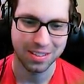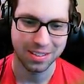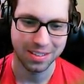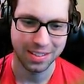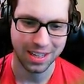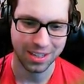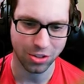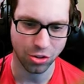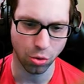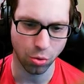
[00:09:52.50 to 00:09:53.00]

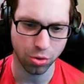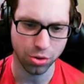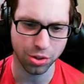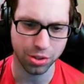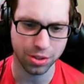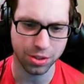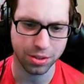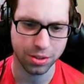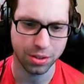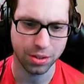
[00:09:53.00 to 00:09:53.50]
That's
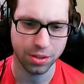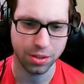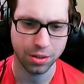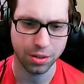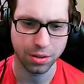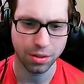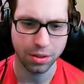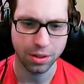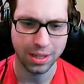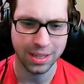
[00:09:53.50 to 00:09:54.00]
gorgeous.
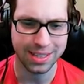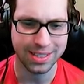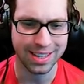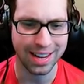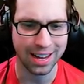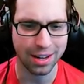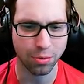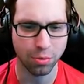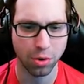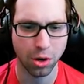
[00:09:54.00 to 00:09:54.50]
It's
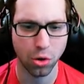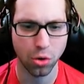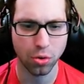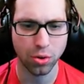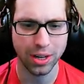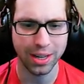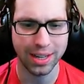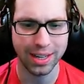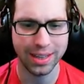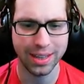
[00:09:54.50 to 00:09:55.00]
got a roll.
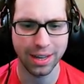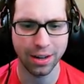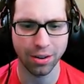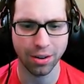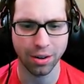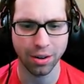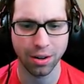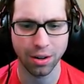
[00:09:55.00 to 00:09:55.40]
Get in there.